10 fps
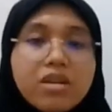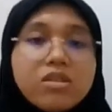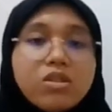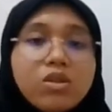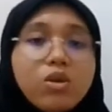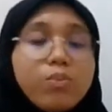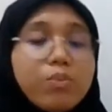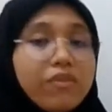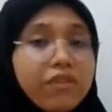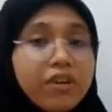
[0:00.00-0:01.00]
So
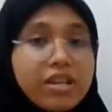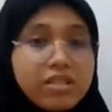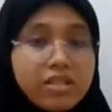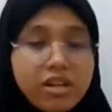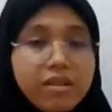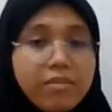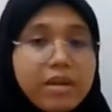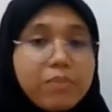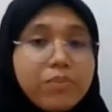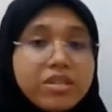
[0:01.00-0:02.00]
before I start
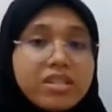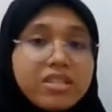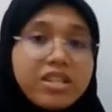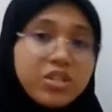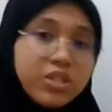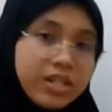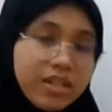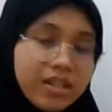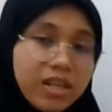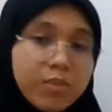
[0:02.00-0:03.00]
my presentation,
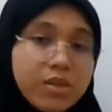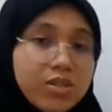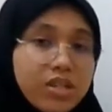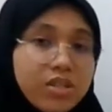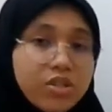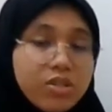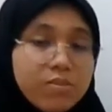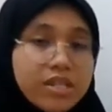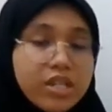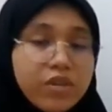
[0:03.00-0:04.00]
allow me to introduce
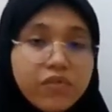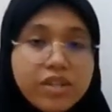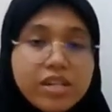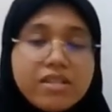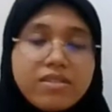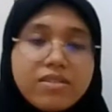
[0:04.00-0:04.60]
myself first.